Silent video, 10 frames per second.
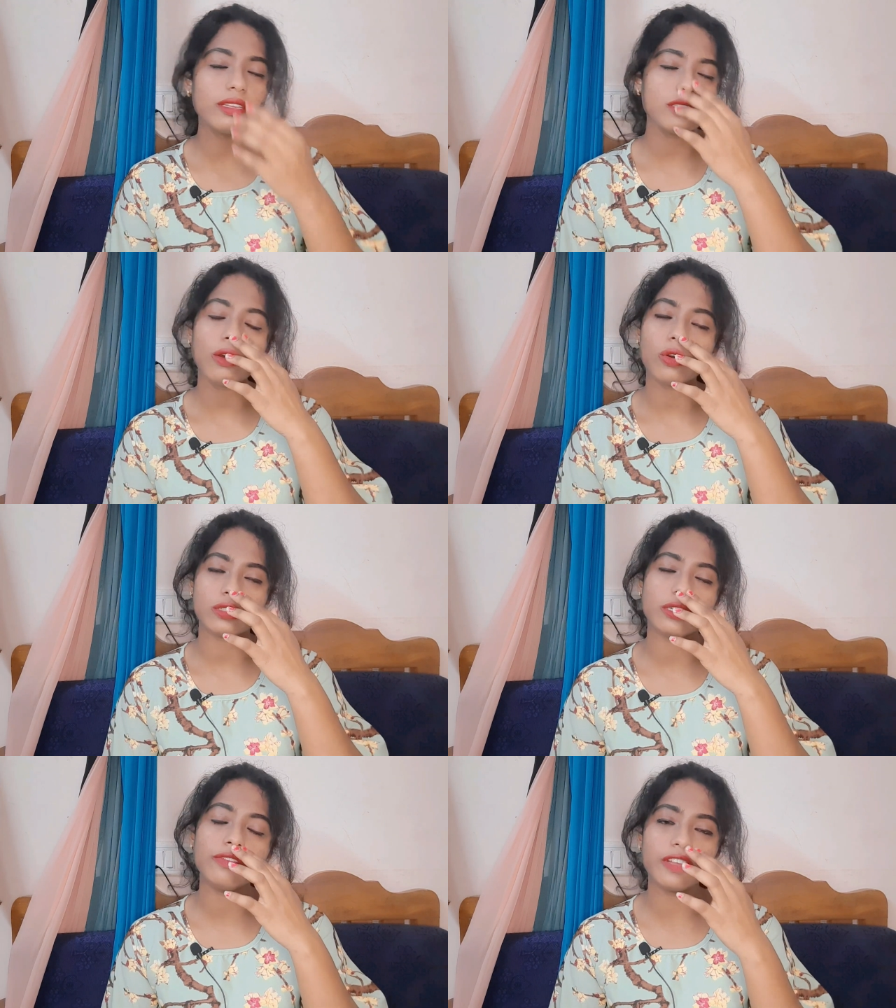Yes, the
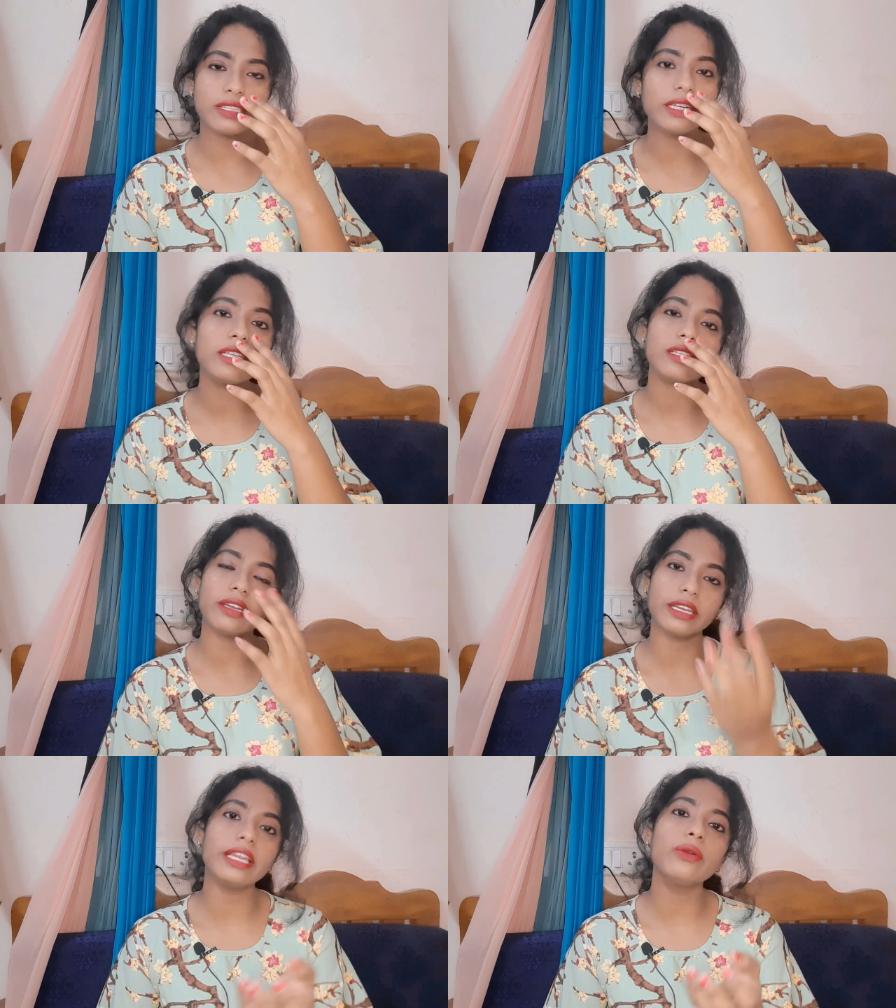hostel facilities
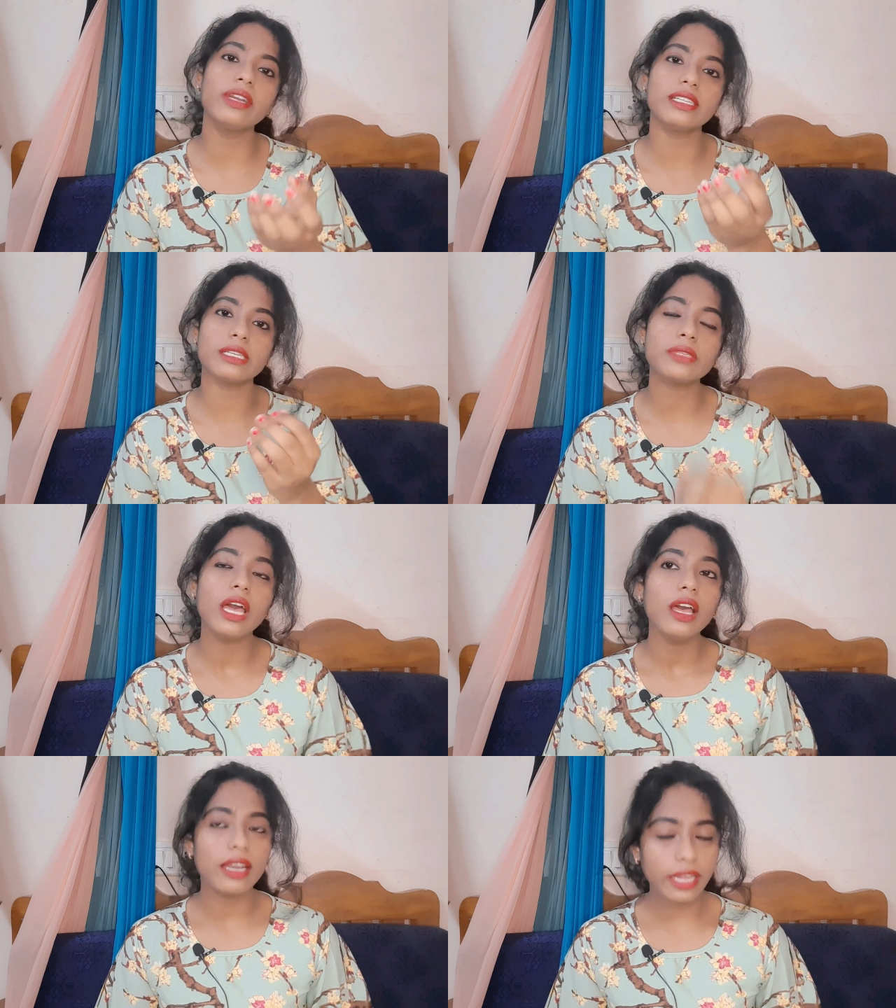are really good. It seems
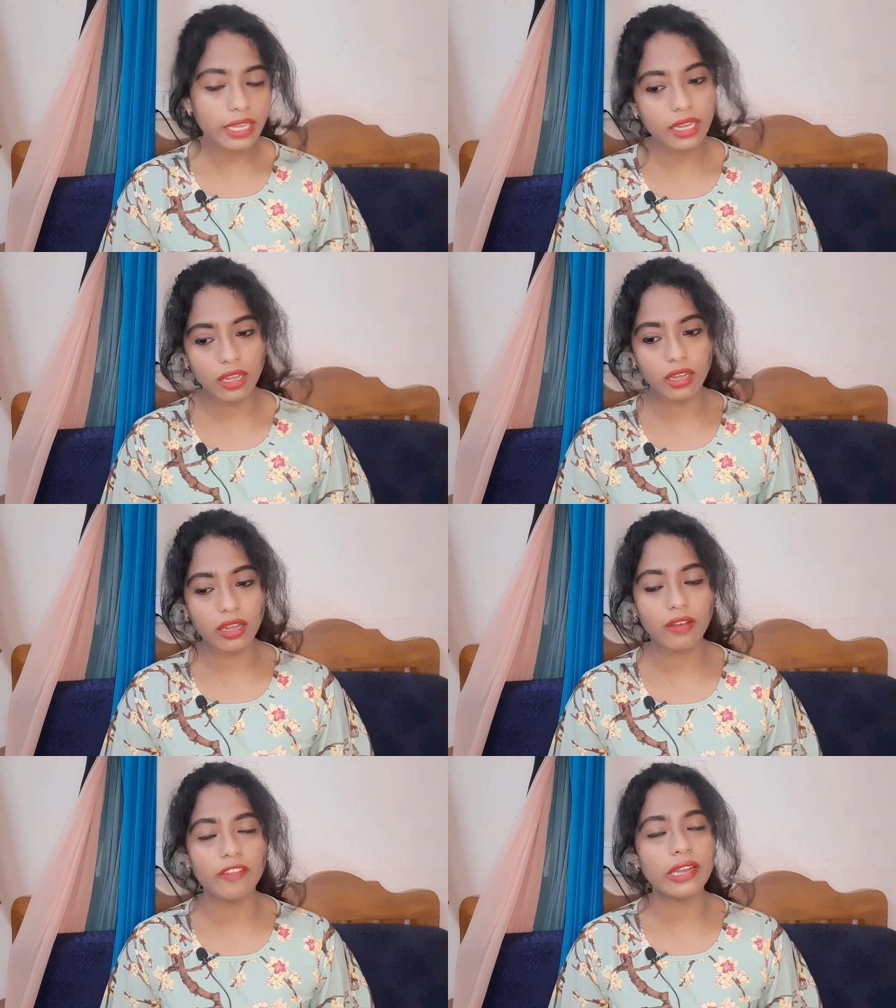like
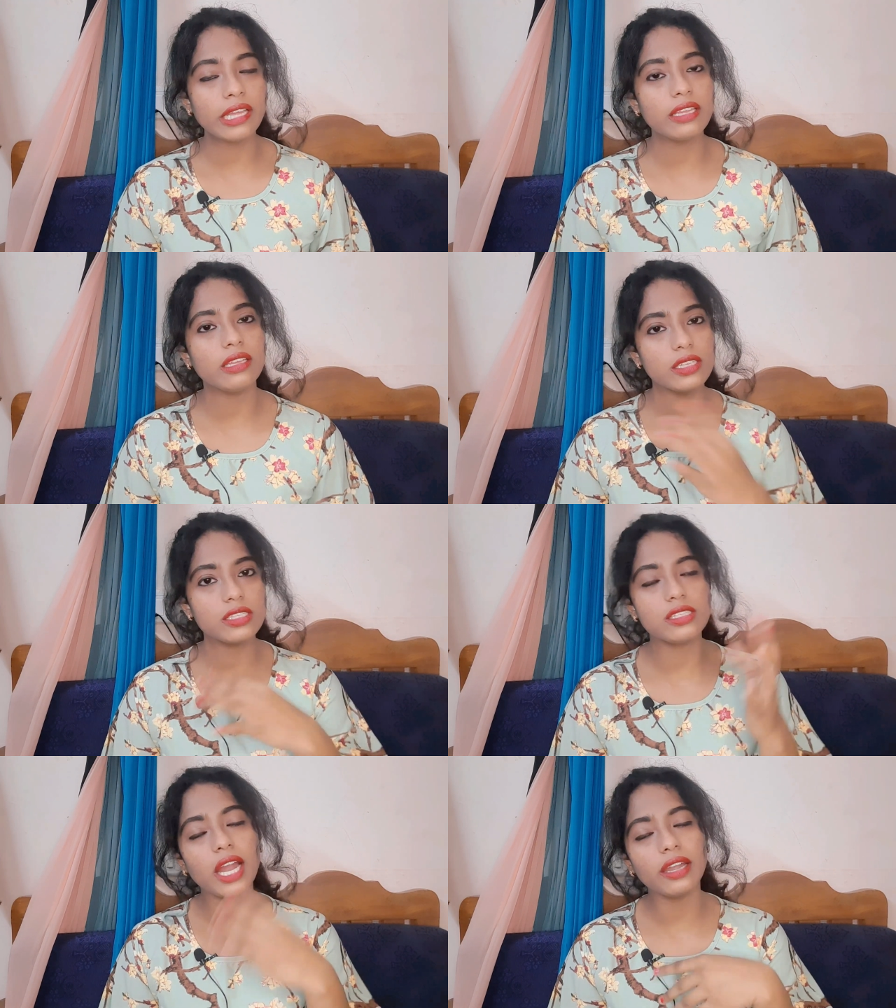when I
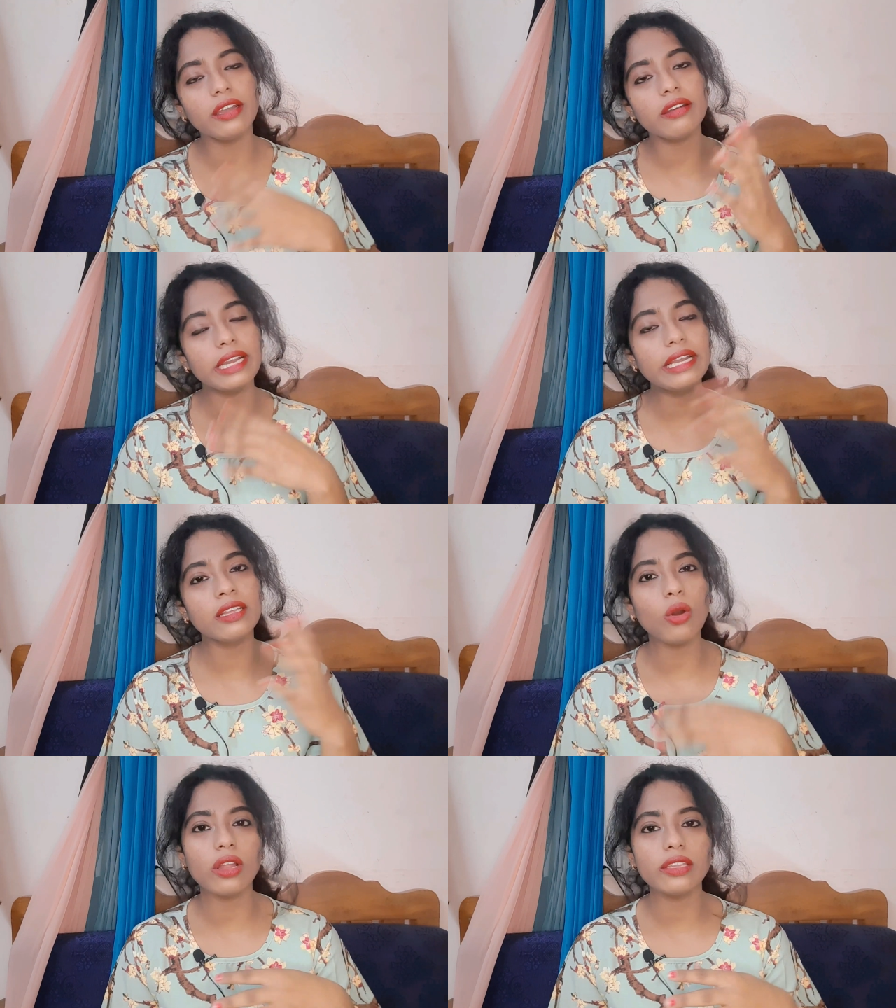started
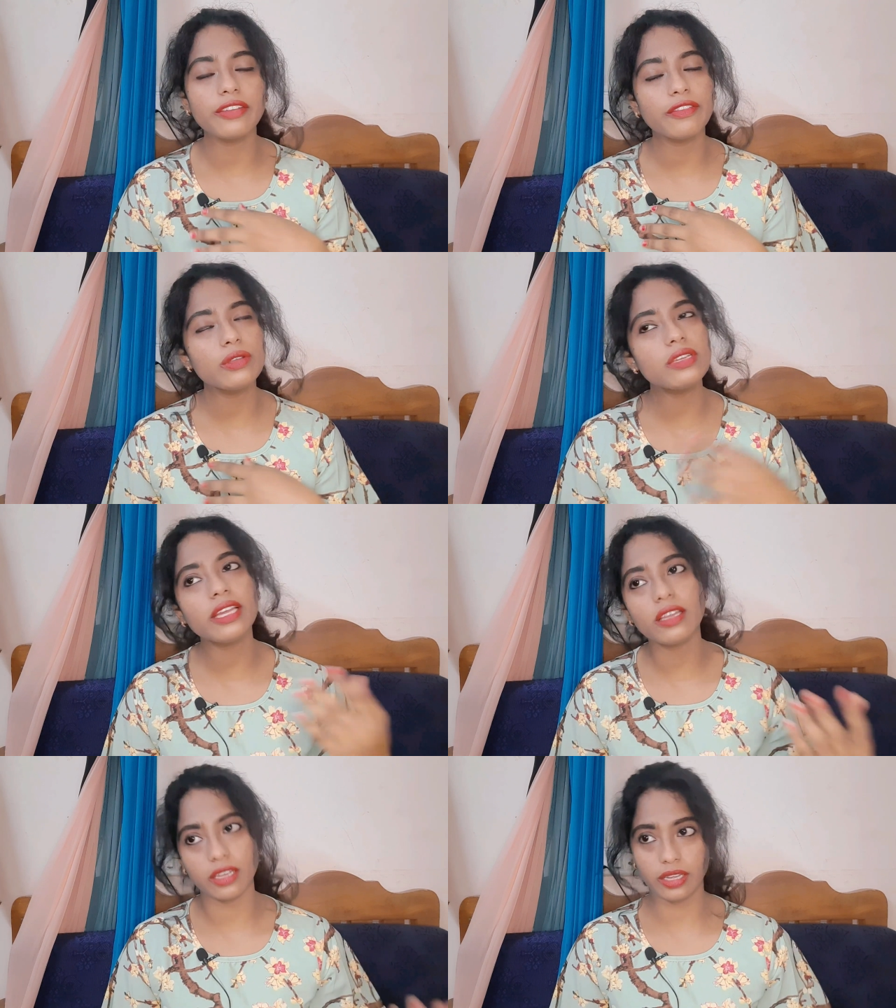reading all the reviews,
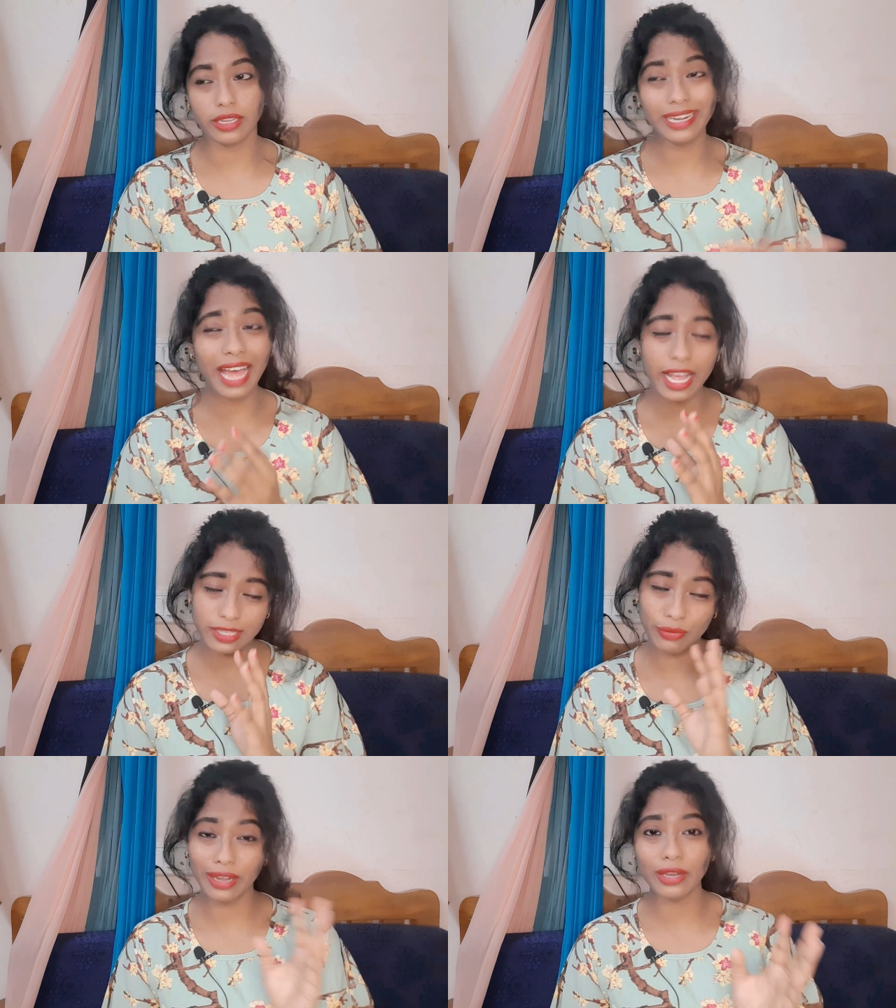like it
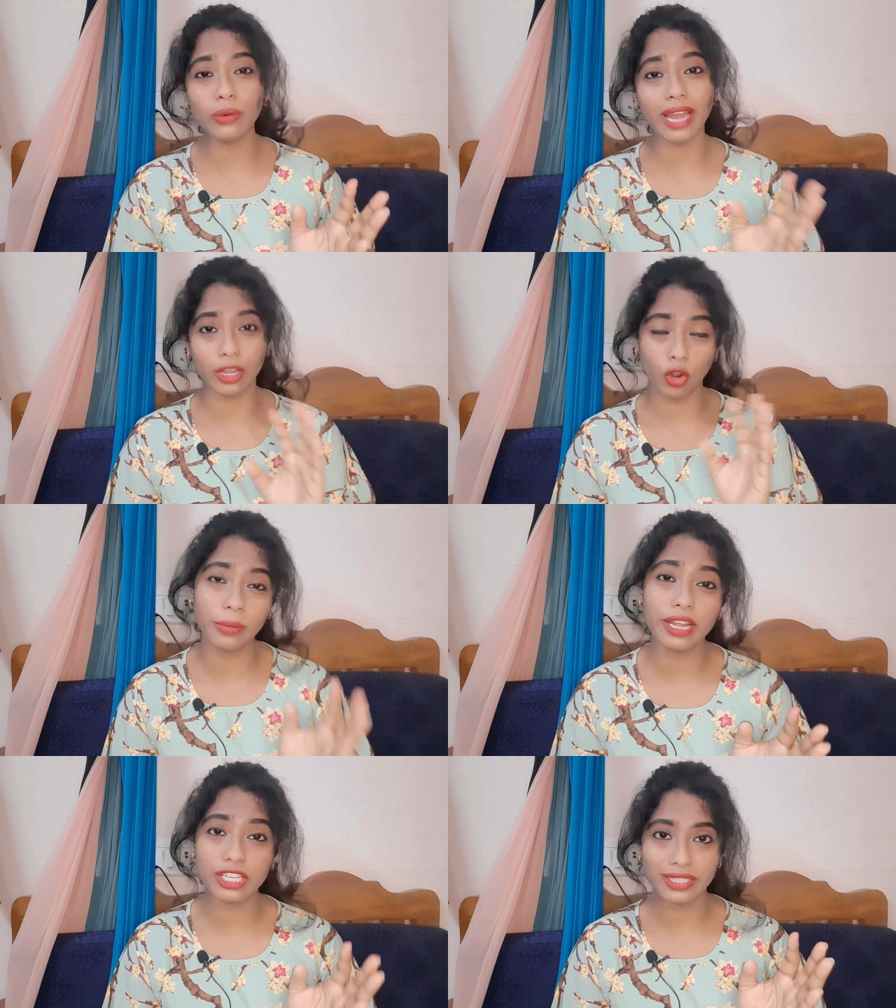has very good
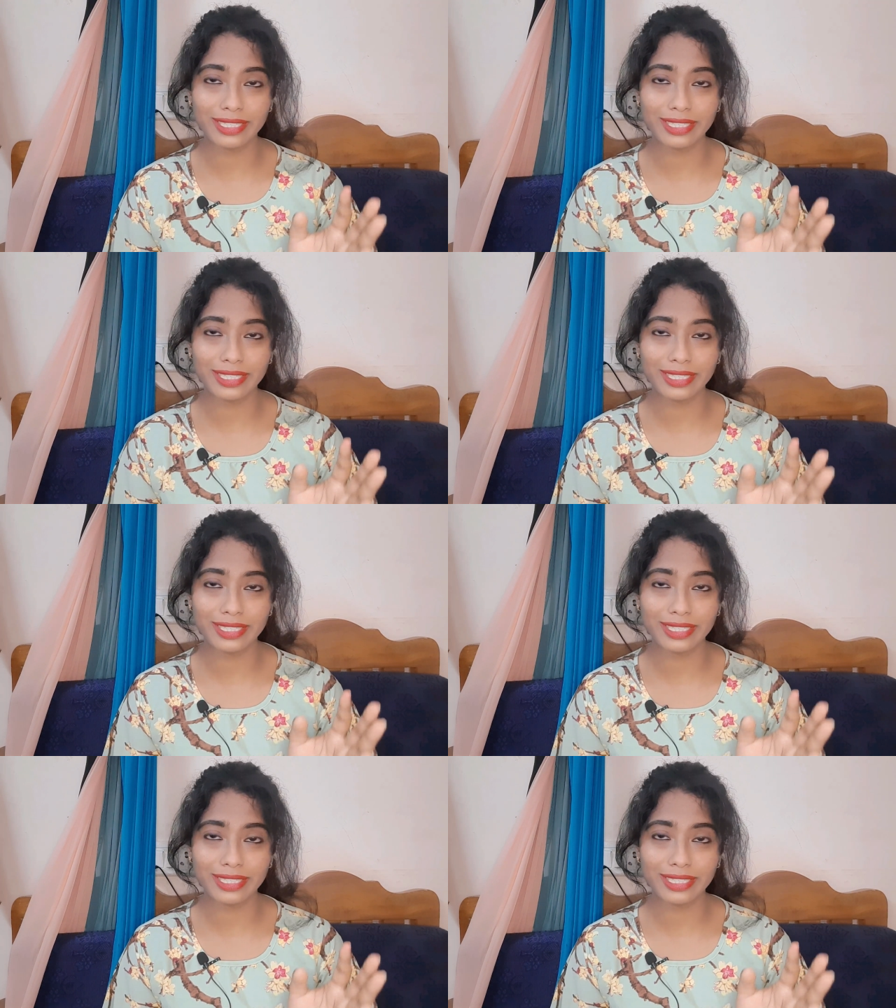accommodation.